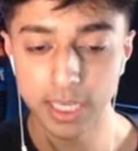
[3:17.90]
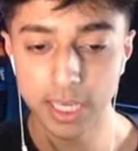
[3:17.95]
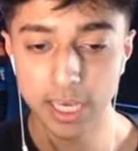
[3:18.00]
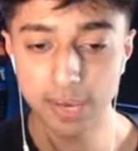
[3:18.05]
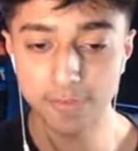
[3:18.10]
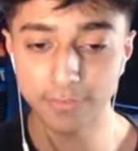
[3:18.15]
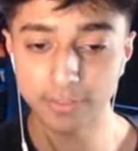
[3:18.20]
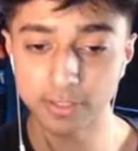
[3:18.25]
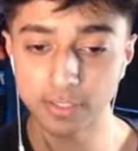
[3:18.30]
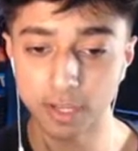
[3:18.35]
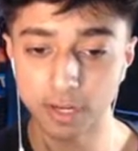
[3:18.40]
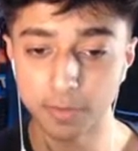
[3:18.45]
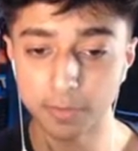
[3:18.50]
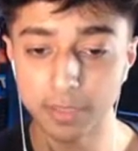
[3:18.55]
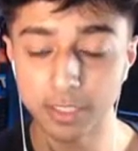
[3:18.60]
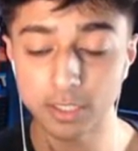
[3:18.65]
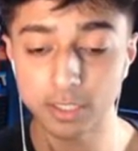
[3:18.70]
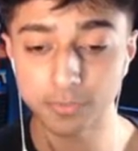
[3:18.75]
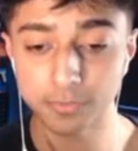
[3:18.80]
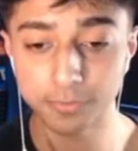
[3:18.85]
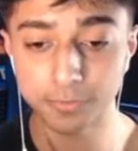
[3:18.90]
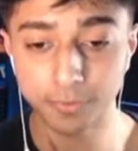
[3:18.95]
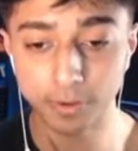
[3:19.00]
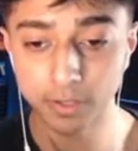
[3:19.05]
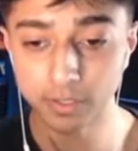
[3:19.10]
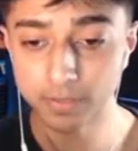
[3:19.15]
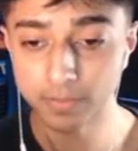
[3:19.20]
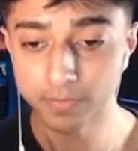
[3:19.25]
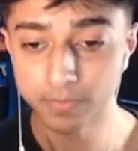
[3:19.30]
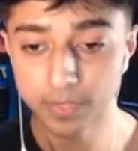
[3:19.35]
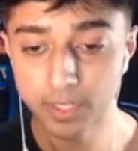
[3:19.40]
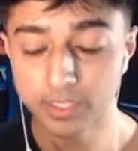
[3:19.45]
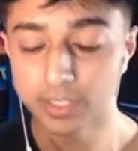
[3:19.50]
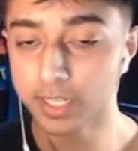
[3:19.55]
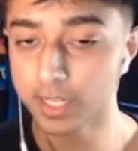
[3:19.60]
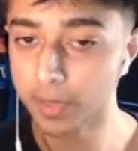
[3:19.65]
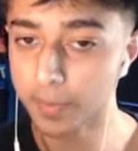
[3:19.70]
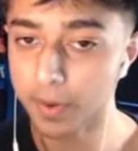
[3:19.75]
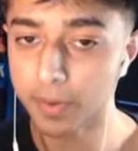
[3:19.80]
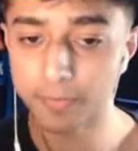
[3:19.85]
If it's gonna be just for fun,
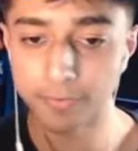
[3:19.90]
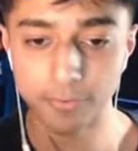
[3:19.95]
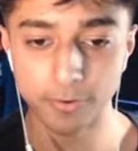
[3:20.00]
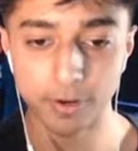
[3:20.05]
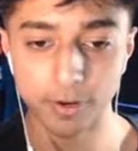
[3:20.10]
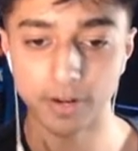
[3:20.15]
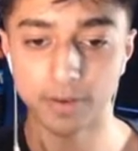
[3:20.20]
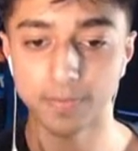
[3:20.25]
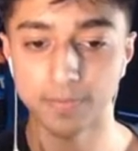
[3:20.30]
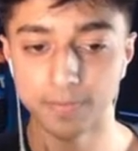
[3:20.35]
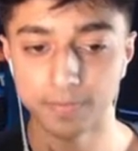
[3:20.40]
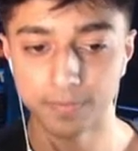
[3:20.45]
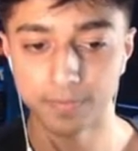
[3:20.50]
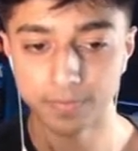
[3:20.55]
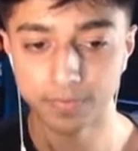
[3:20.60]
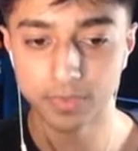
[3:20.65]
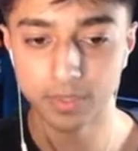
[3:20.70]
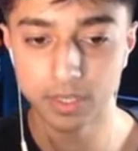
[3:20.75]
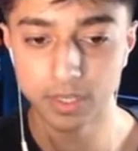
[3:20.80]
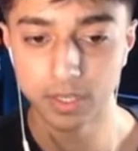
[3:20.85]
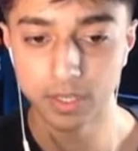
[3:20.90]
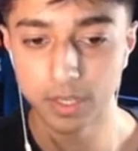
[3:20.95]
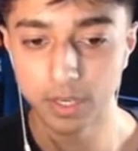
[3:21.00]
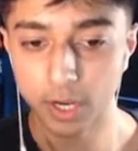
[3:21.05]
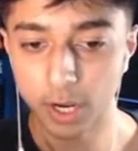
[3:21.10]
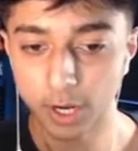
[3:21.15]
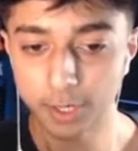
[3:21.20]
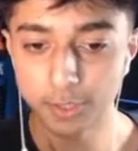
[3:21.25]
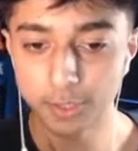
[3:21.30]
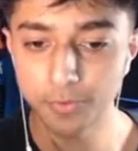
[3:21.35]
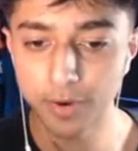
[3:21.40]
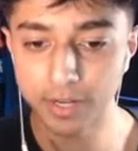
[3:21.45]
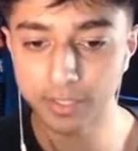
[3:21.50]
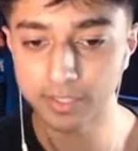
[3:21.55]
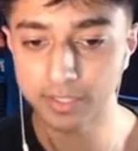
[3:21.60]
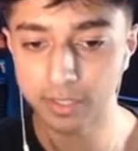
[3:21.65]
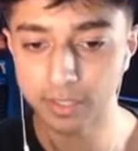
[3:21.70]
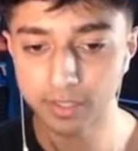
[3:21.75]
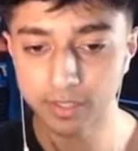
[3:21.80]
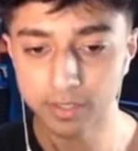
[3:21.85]
then I'm up for it. Are you
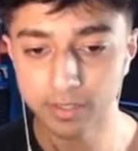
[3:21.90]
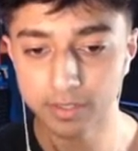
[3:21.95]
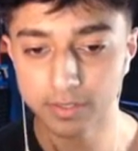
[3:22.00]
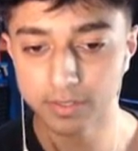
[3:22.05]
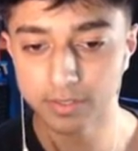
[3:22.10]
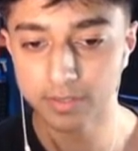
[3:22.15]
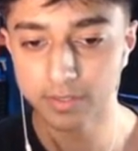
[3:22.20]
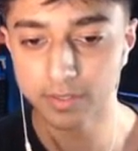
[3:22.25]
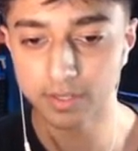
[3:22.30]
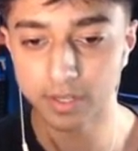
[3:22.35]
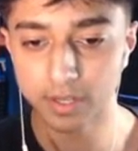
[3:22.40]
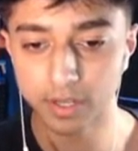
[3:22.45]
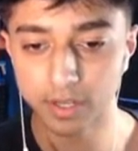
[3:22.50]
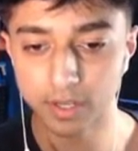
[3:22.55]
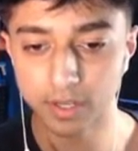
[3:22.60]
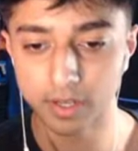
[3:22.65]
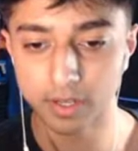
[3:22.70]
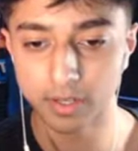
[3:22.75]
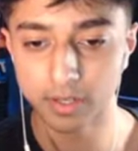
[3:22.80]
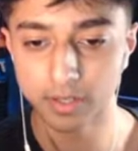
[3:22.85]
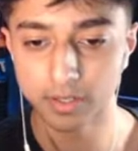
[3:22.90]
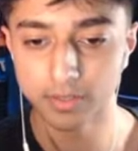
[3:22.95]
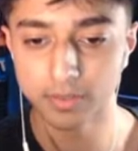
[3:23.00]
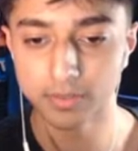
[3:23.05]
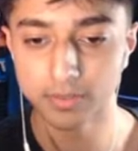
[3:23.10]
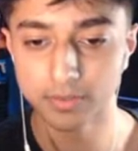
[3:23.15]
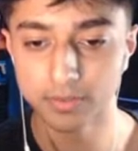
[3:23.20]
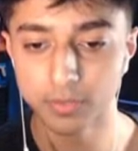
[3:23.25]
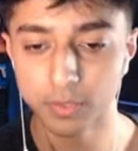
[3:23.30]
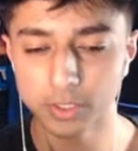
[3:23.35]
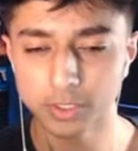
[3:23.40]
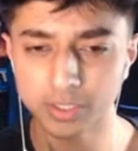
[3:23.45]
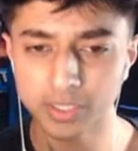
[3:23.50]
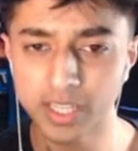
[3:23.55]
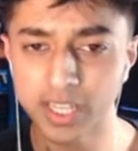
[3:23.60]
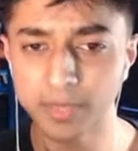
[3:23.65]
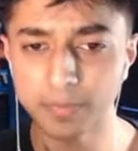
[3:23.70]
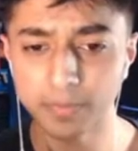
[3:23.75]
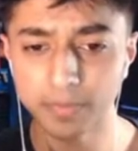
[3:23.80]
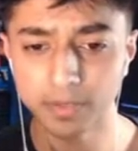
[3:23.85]
ready then? Uh, what's your
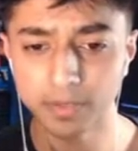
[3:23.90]
name?